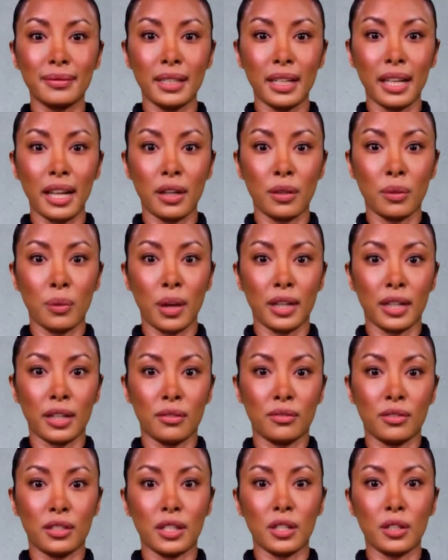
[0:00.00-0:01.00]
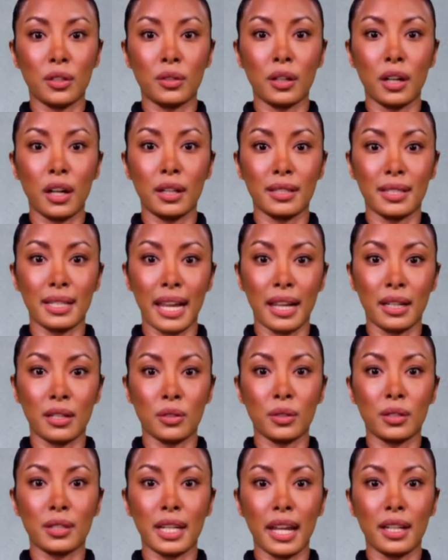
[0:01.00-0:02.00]
Unwanted physical contact
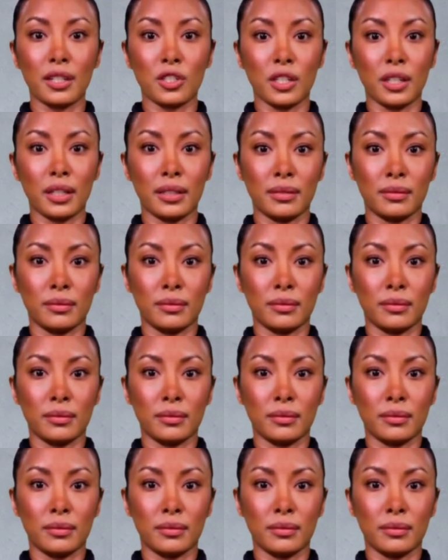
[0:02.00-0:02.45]
or touching.